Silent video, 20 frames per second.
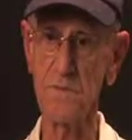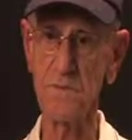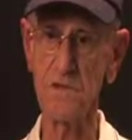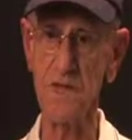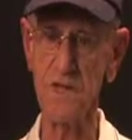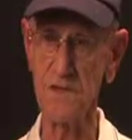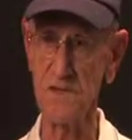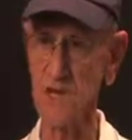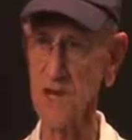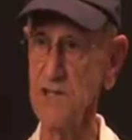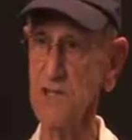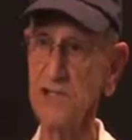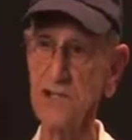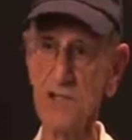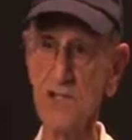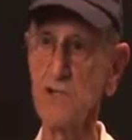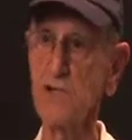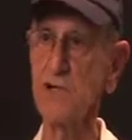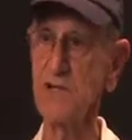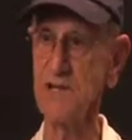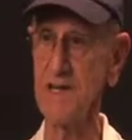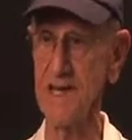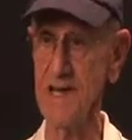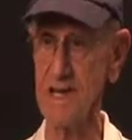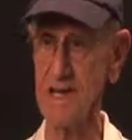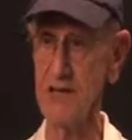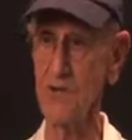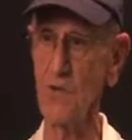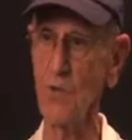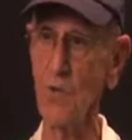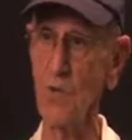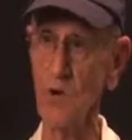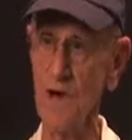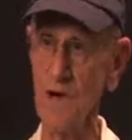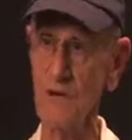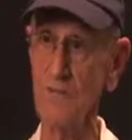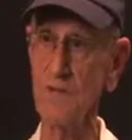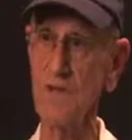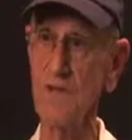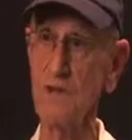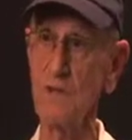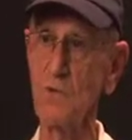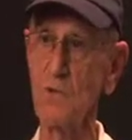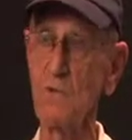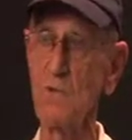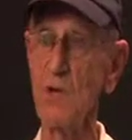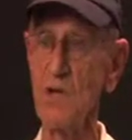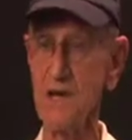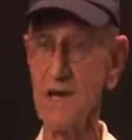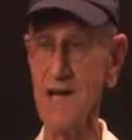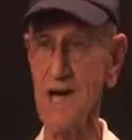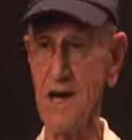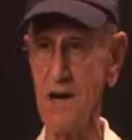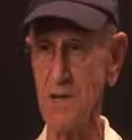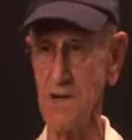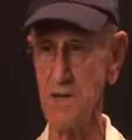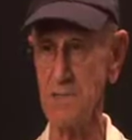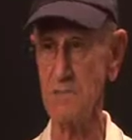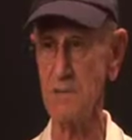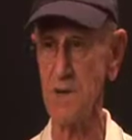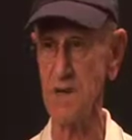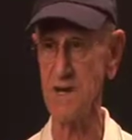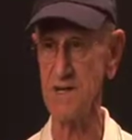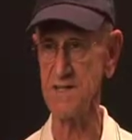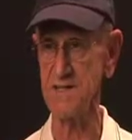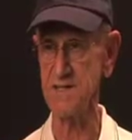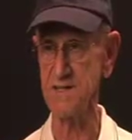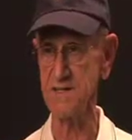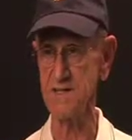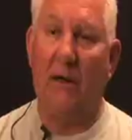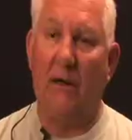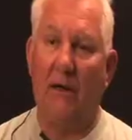they just couldn't handle whatever they were putting out at BUD/S.